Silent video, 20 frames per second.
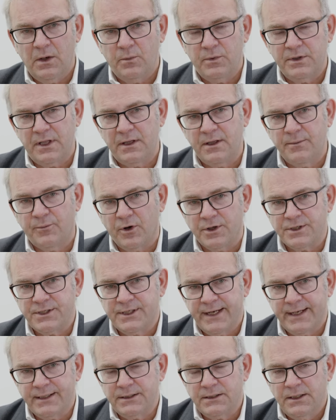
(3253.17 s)
within the
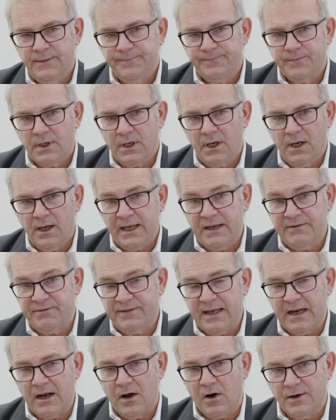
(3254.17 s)
prostate, if
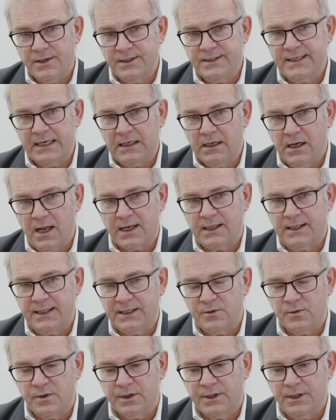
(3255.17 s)
they are indeed likely
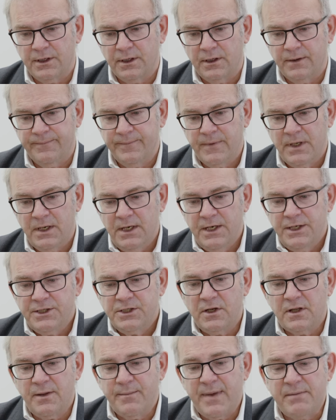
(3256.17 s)
to occur.
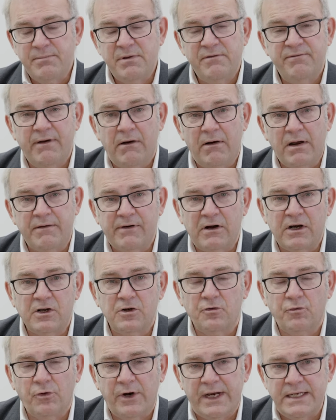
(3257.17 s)
So there may be very, very
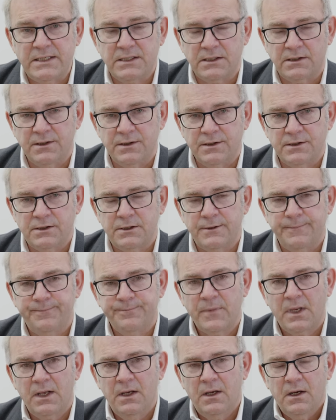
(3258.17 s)
good reasons
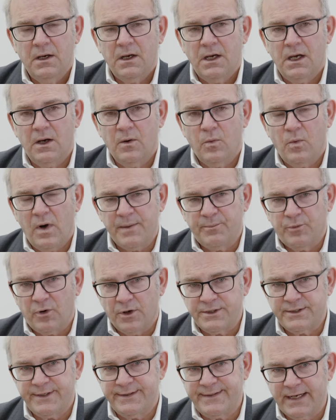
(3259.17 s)
why
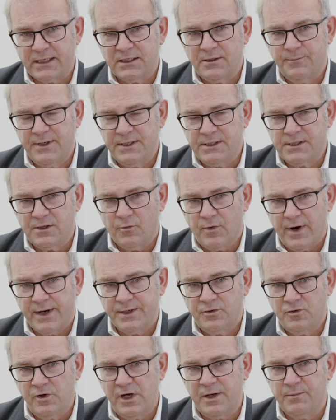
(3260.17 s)
prostatectomy is the
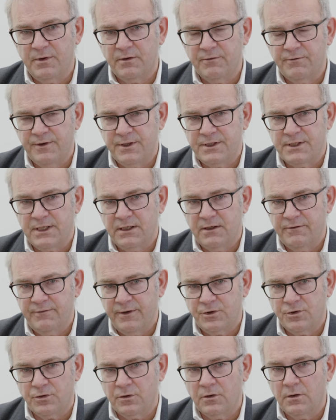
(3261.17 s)
right treatment for this
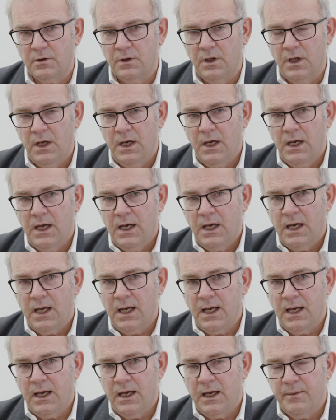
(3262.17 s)
individual,
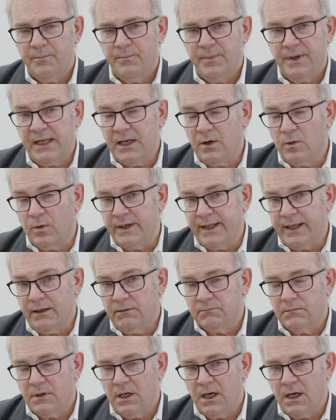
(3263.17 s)
but equally,